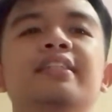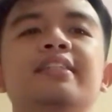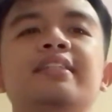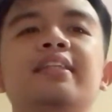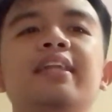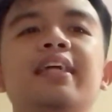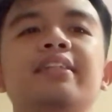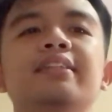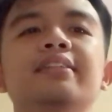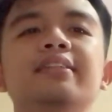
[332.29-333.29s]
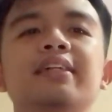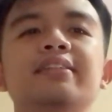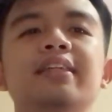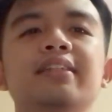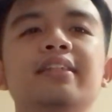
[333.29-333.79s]
Selection
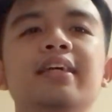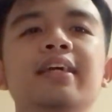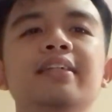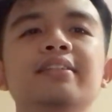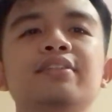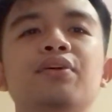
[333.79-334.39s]
success hinges